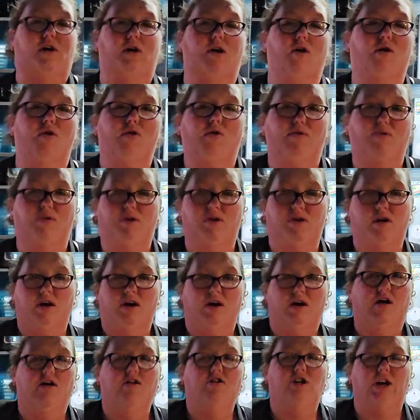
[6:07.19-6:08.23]
own
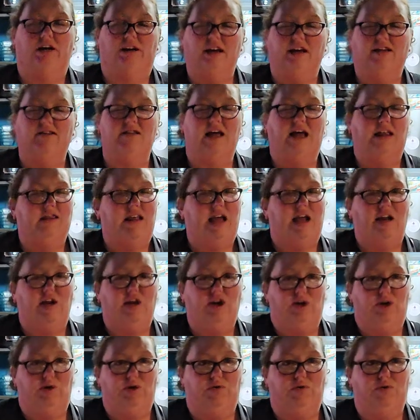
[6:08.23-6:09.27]
chickens and then
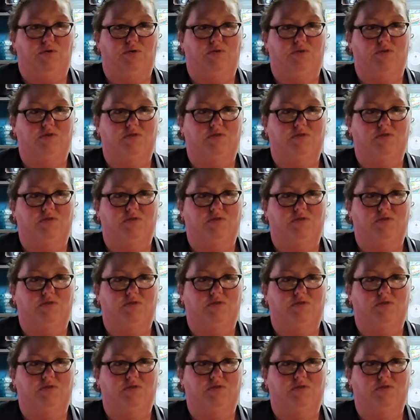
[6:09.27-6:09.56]
you